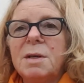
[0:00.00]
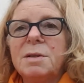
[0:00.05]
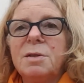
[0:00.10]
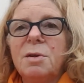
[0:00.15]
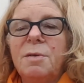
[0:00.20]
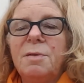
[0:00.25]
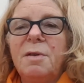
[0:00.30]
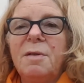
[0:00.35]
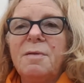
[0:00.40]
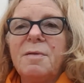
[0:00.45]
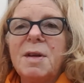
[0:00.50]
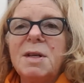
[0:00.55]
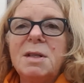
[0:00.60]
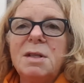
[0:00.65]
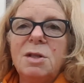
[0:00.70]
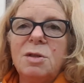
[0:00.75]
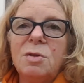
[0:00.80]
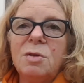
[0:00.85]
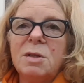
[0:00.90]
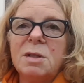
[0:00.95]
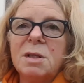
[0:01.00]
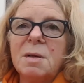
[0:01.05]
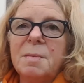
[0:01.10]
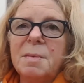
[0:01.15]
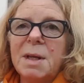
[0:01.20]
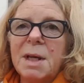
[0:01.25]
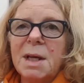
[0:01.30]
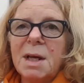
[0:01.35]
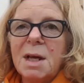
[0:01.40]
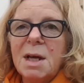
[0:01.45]
So if you fancy doing
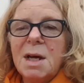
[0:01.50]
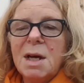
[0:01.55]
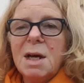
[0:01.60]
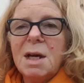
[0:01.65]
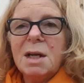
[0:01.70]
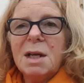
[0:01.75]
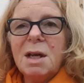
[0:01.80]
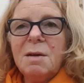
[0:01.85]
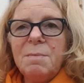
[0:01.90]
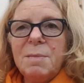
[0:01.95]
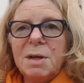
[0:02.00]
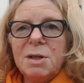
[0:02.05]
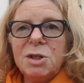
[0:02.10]
something, give me a